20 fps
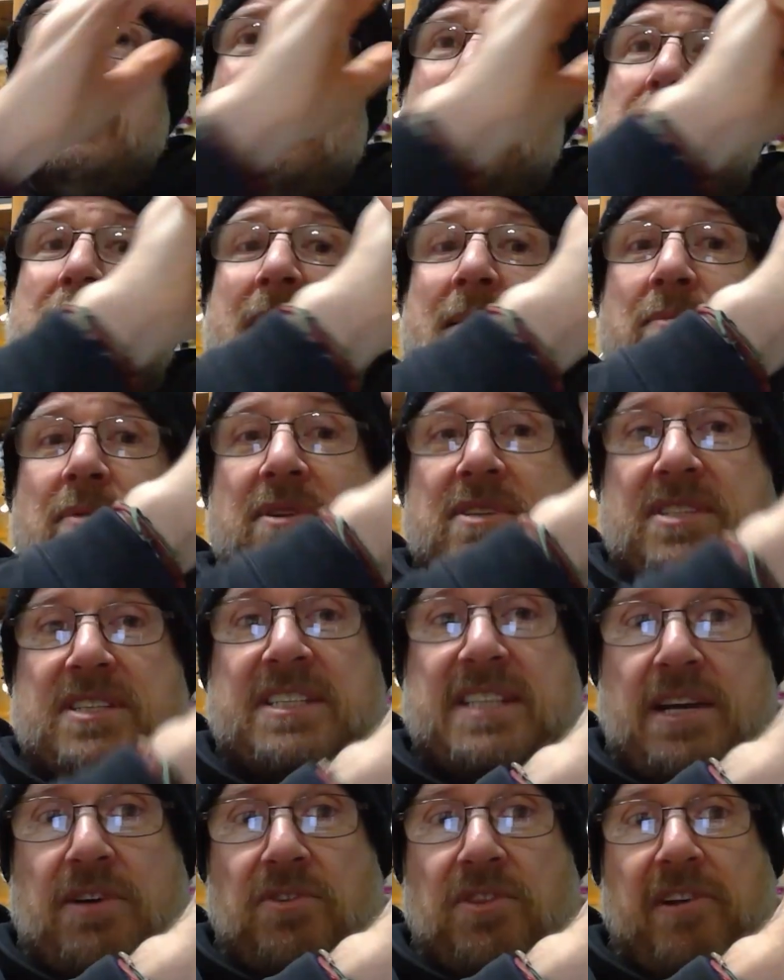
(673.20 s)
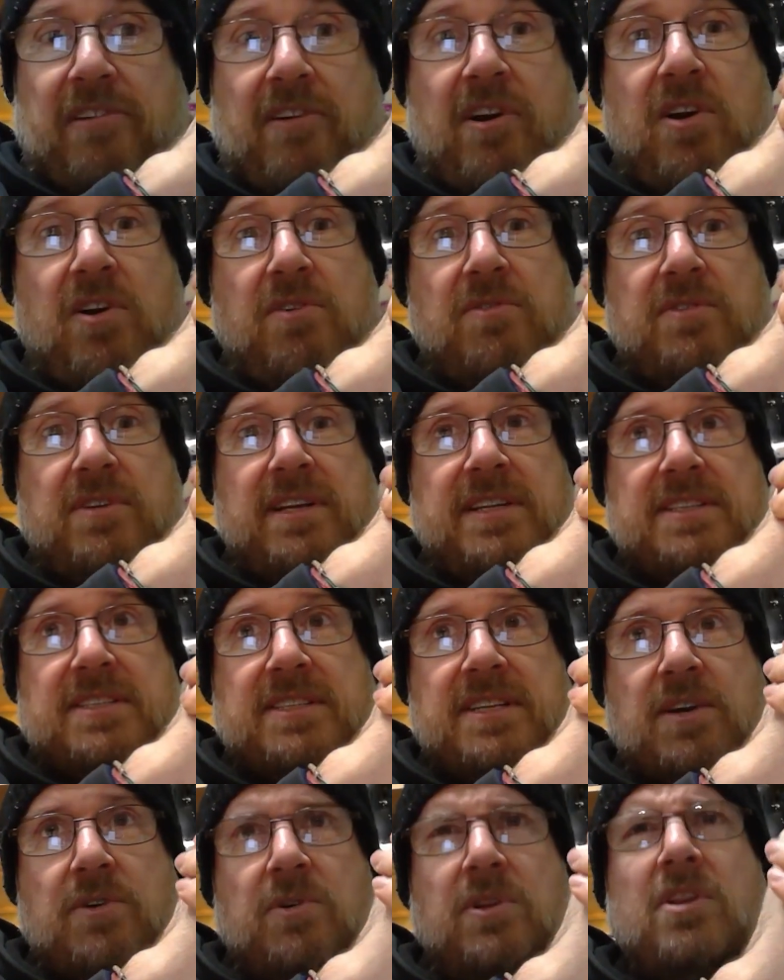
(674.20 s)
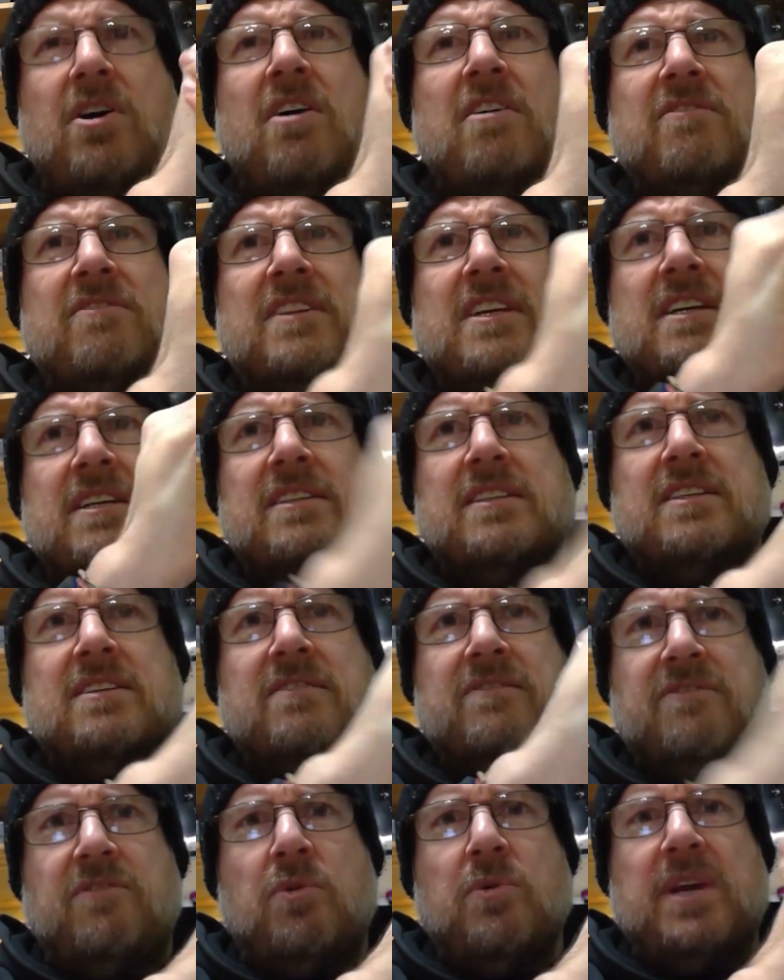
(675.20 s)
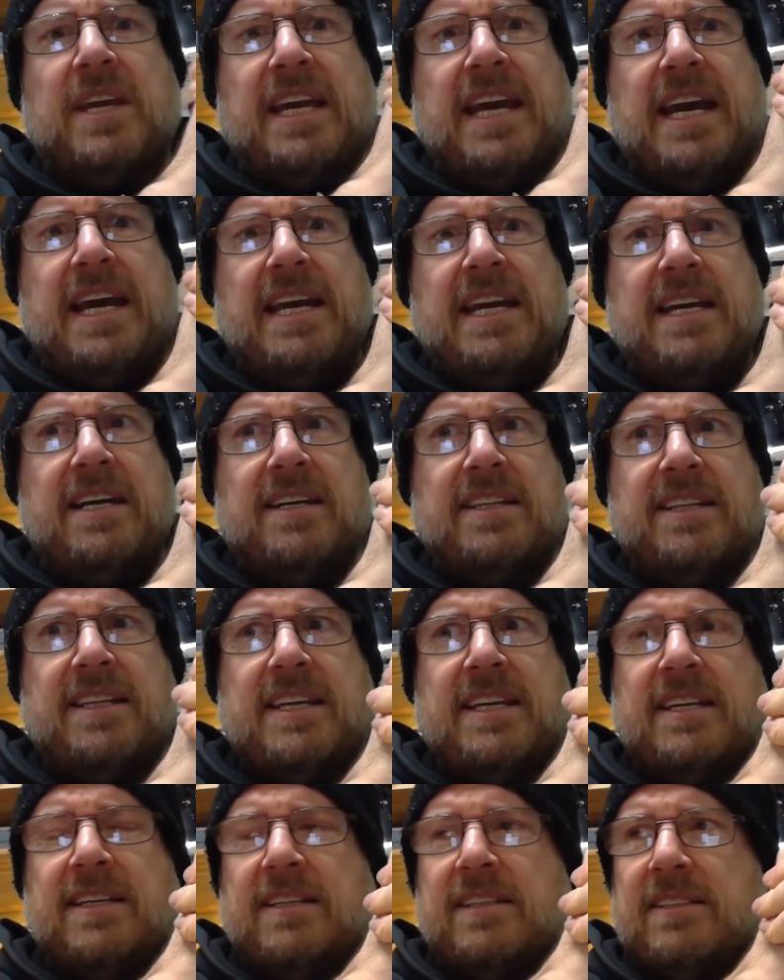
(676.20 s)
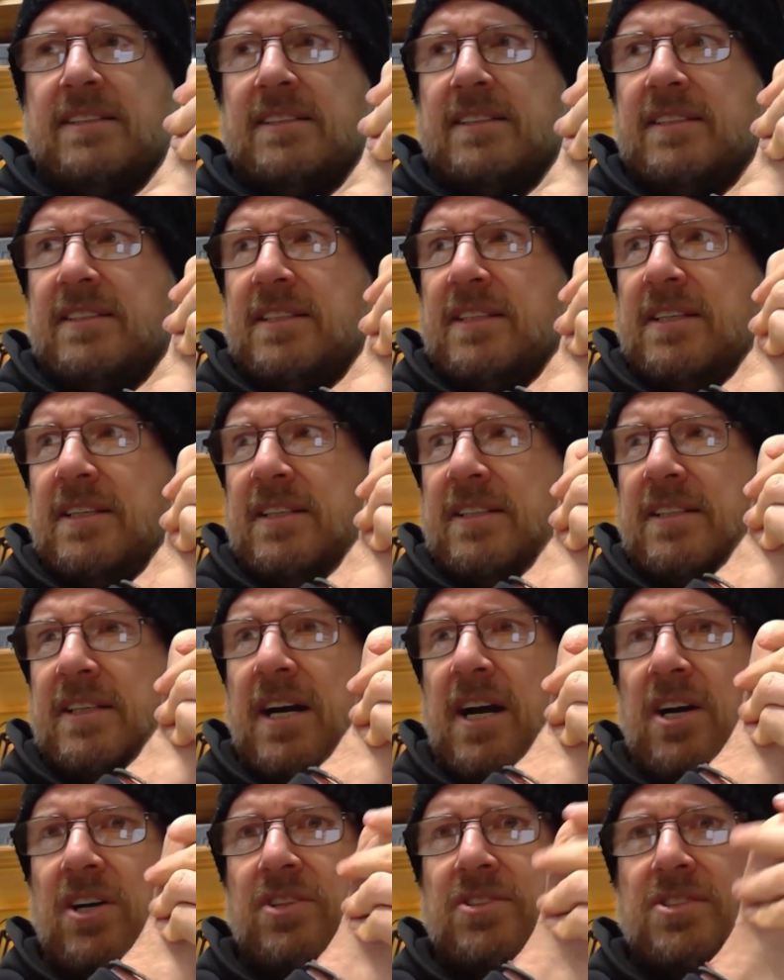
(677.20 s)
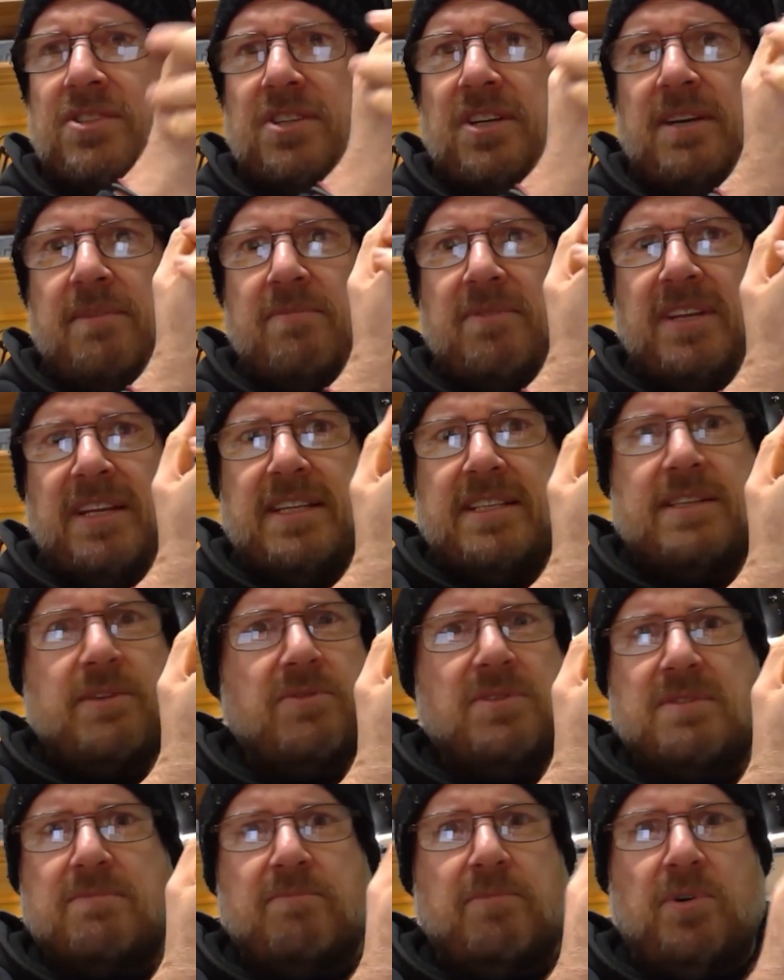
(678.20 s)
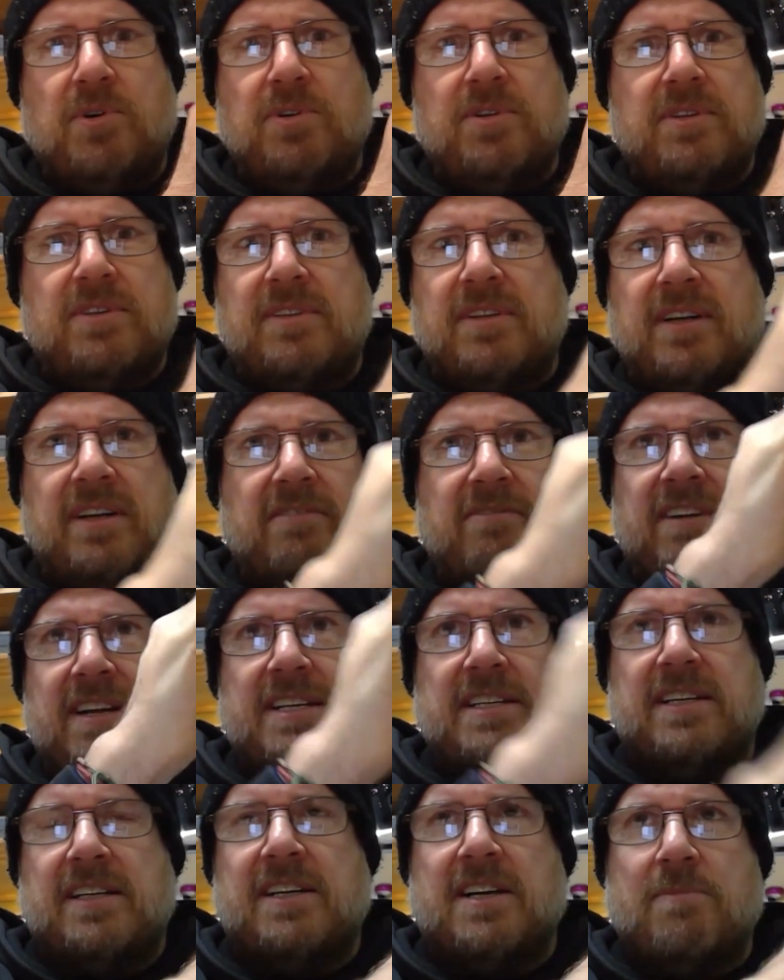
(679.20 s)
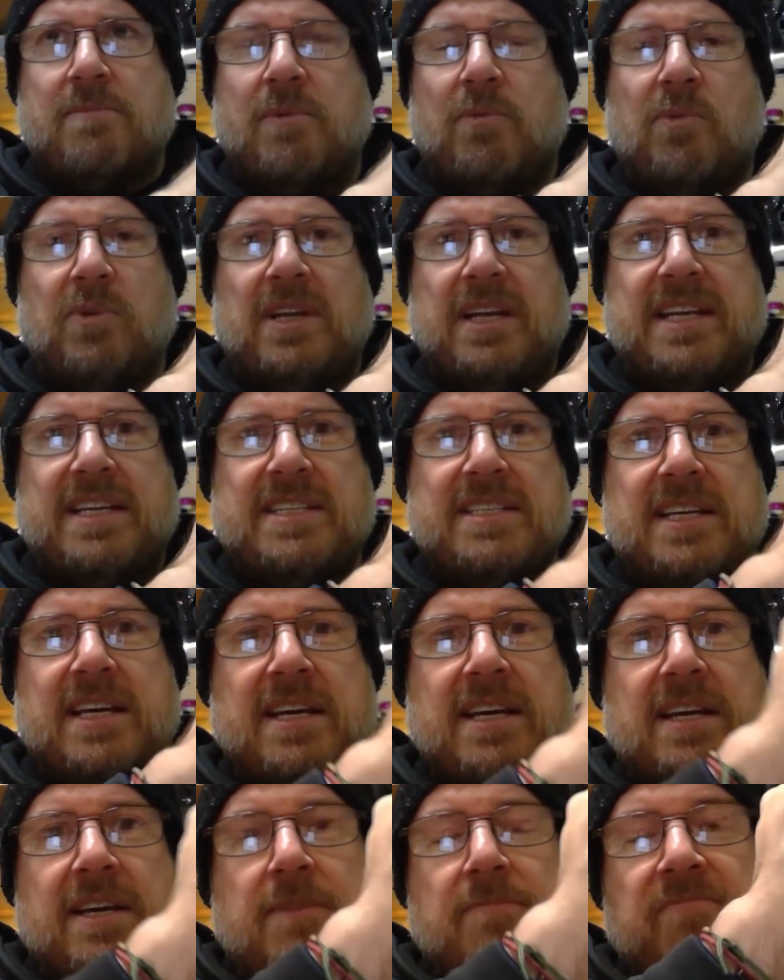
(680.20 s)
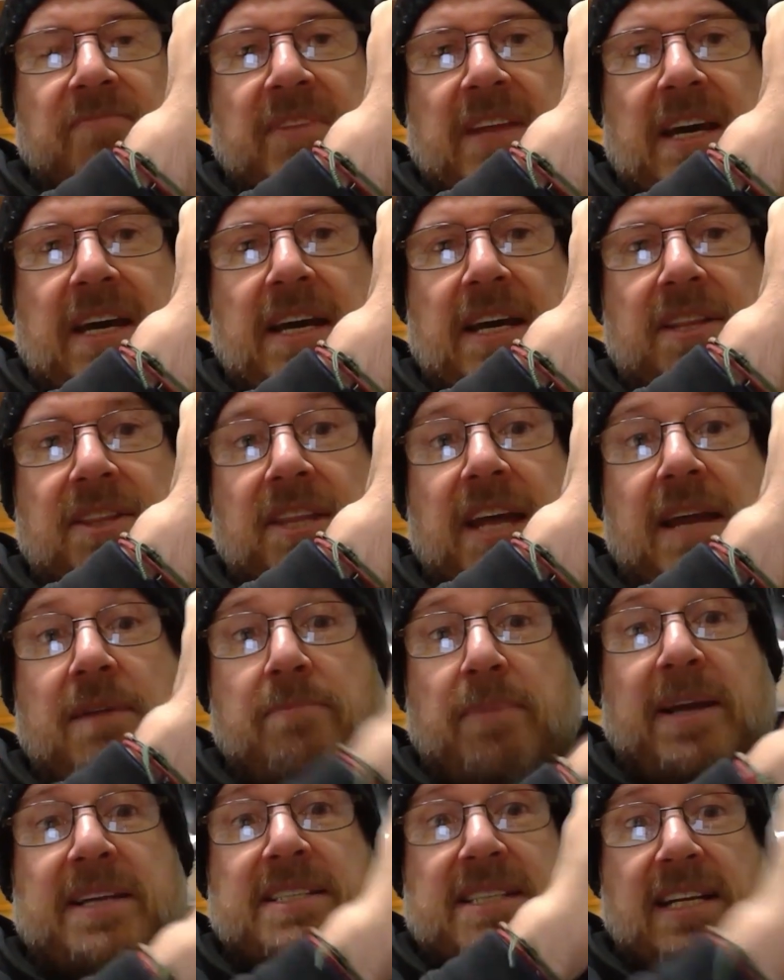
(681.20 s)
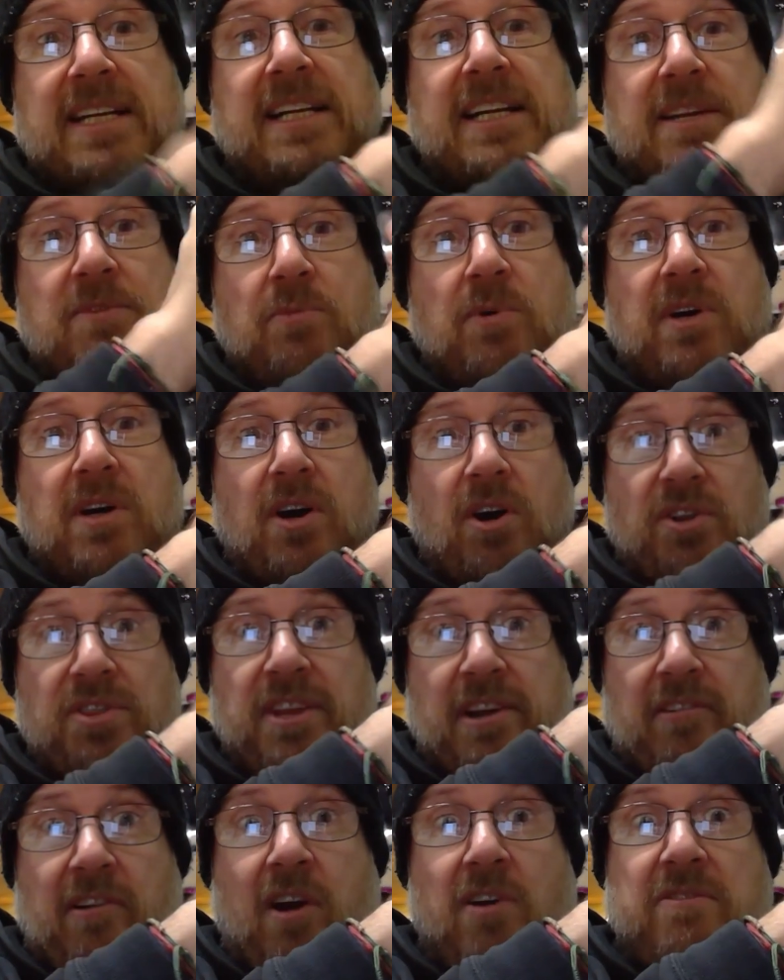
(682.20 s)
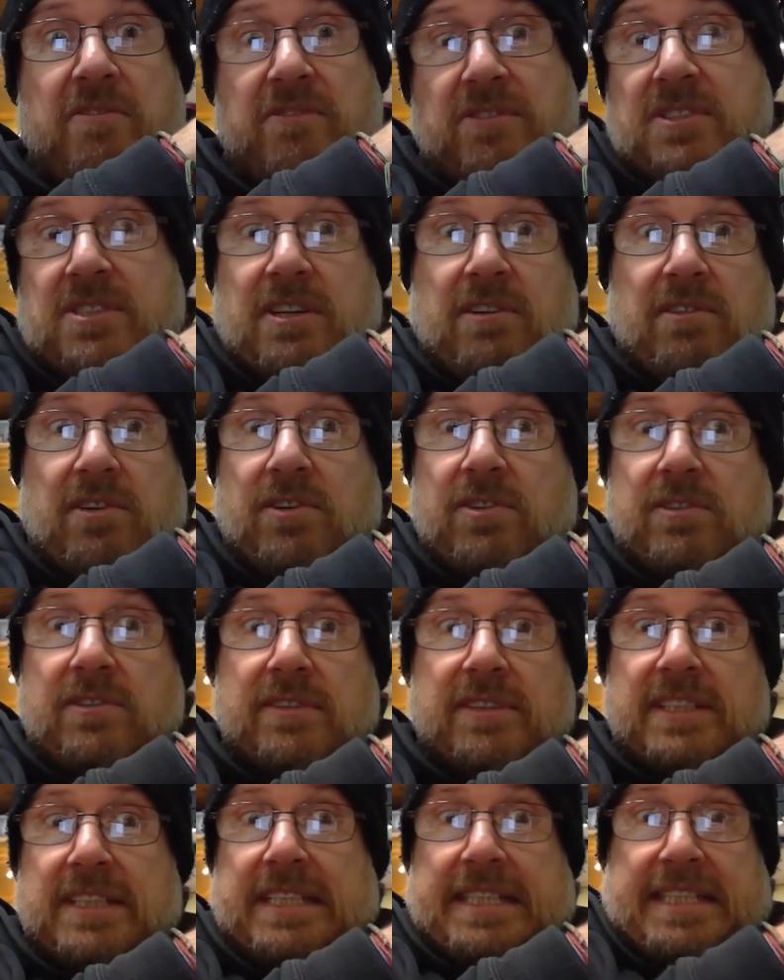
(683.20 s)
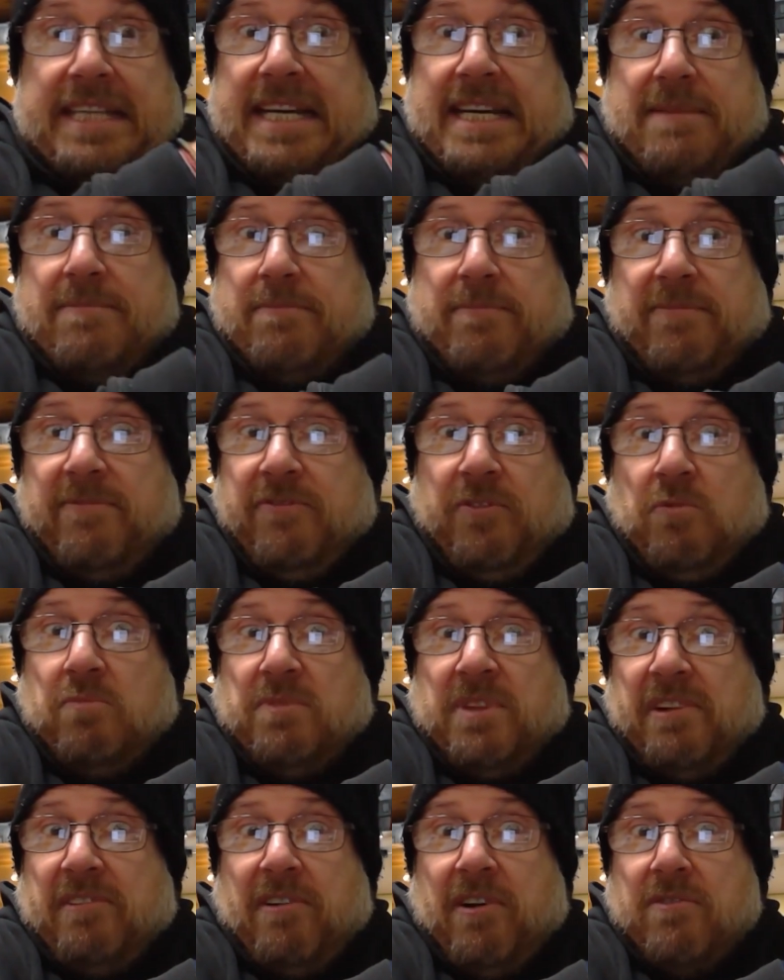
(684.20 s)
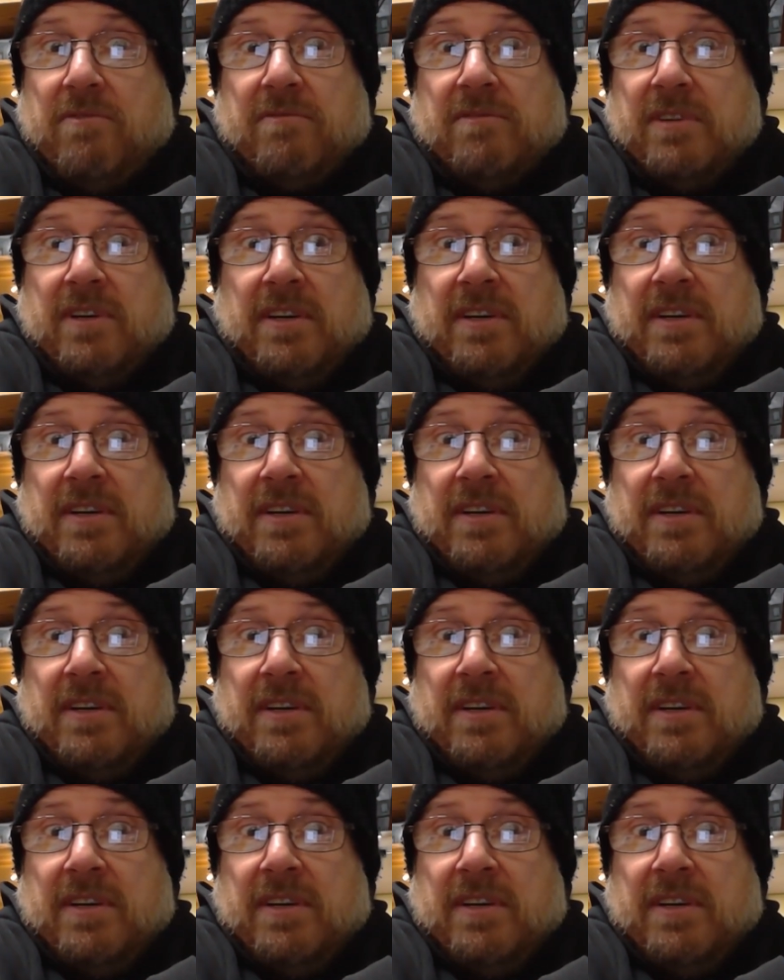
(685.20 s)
People sit on their own, and so a lot of the 40k, I think. The guards type things, there was some book I read, I can't remember what it is. They basically were on their own for so long that they formed their own